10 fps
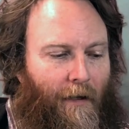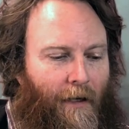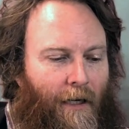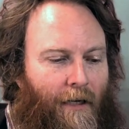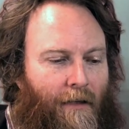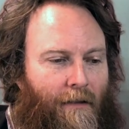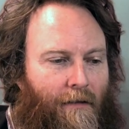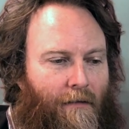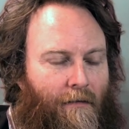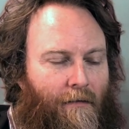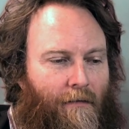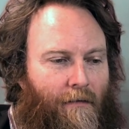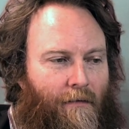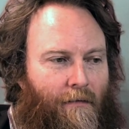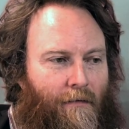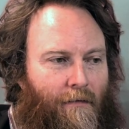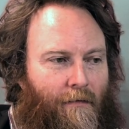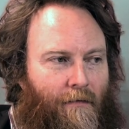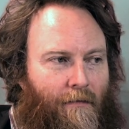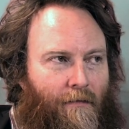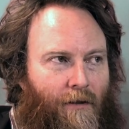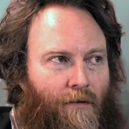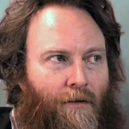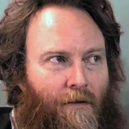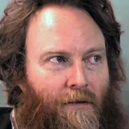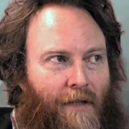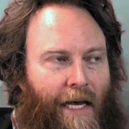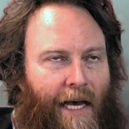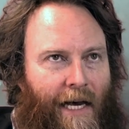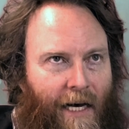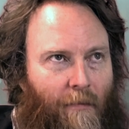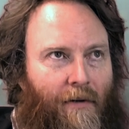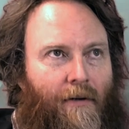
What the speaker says: And don't use the app